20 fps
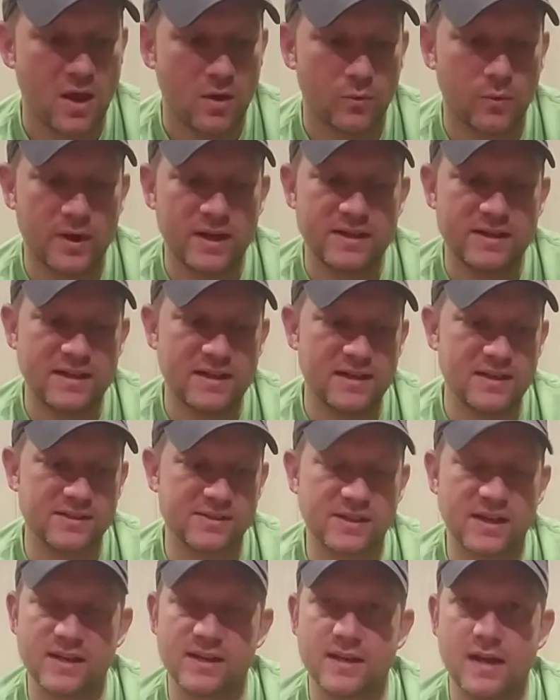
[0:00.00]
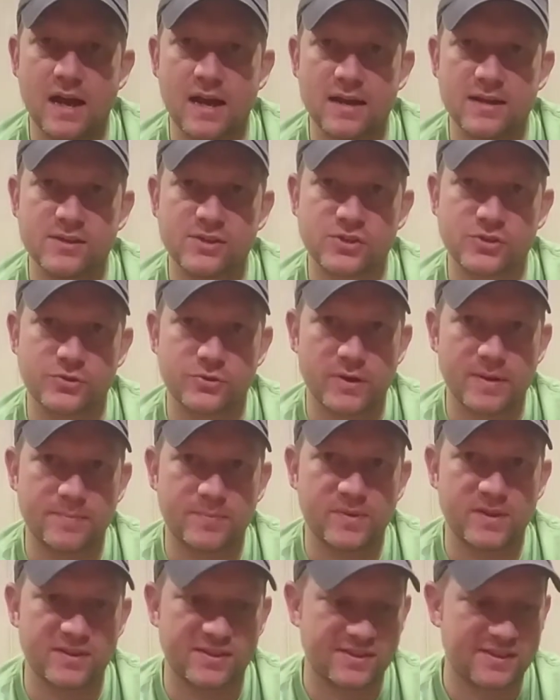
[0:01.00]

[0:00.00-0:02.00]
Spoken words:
What I did is I stripped the